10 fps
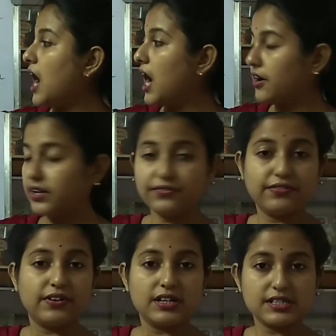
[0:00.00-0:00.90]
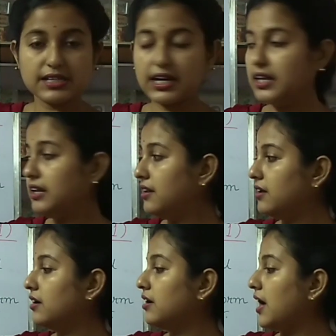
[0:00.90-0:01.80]
RF scale,
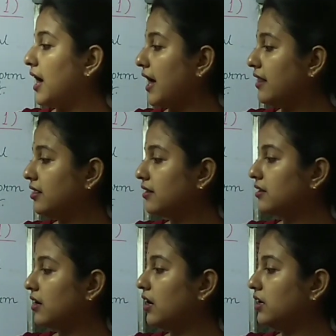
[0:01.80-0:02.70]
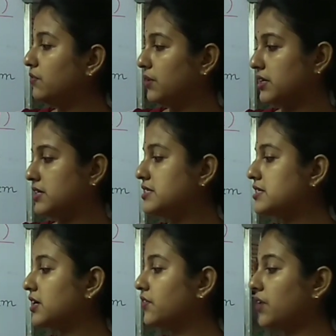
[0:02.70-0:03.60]
and the third one
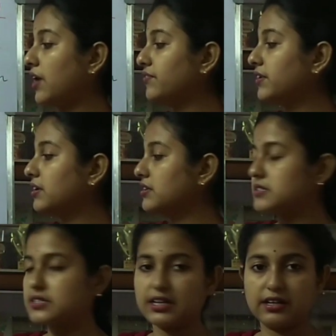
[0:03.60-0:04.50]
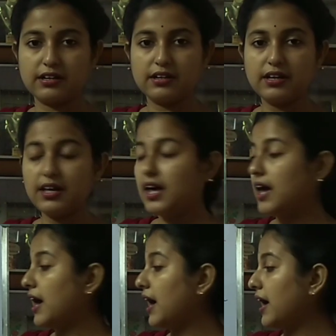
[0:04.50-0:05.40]
is graphical scale.
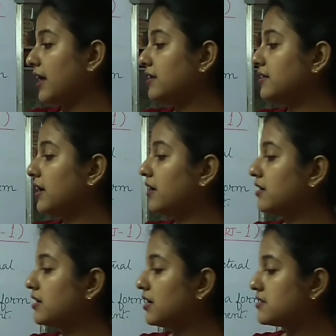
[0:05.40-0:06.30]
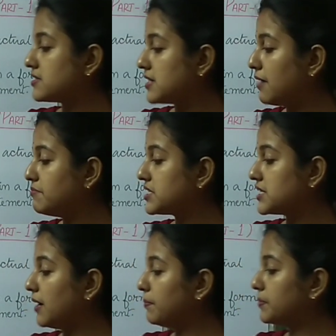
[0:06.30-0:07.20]
And there are some
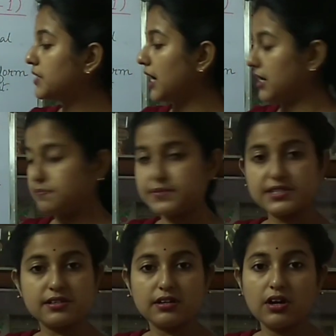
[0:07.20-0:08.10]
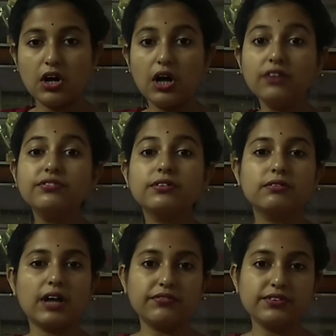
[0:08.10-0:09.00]
subtypes of
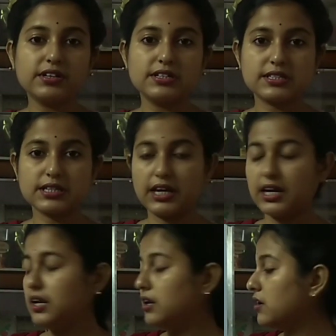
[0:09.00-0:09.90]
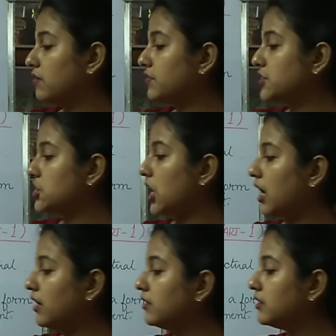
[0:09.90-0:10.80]
graphical scale, which
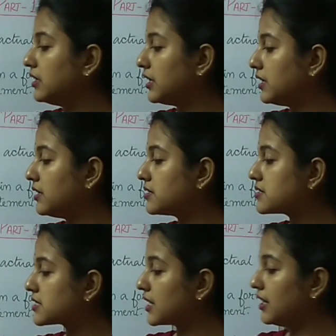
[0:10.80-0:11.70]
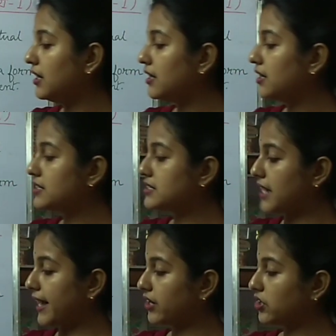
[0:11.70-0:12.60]
are linear scale,
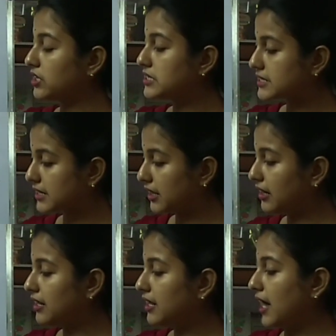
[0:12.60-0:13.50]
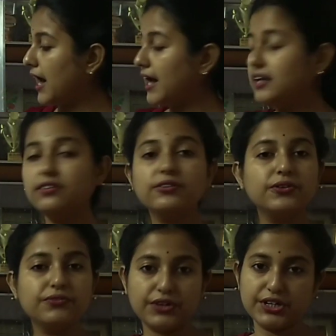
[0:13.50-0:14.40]
diagonal scale
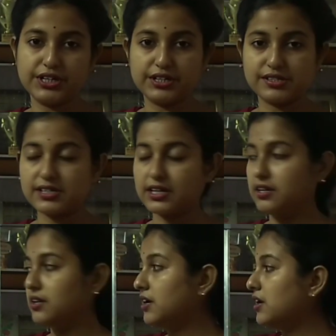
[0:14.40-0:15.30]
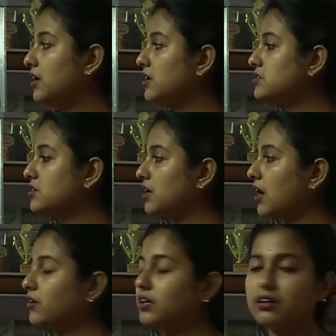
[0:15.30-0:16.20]
and vernier scale. So
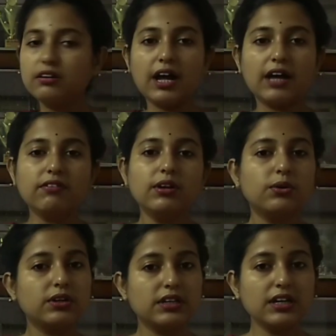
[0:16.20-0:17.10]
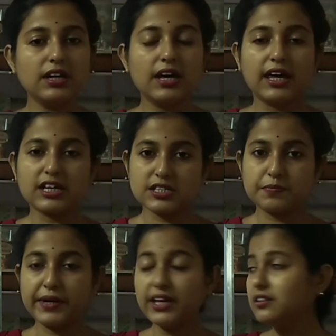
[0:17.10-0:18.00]
now here I will only
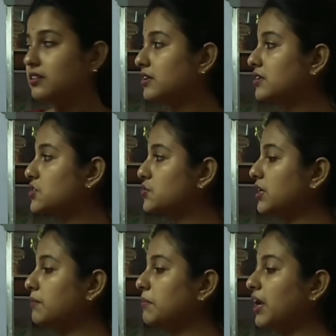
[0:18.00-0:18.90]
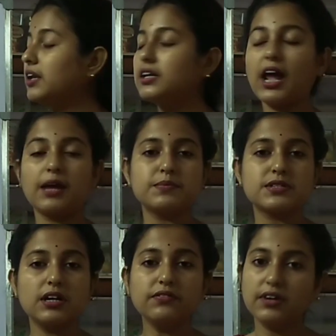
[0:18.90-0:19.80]
explain the 3 main
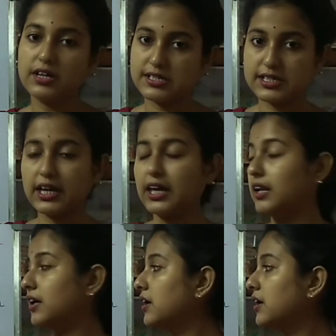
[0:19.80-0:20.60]
types of scale.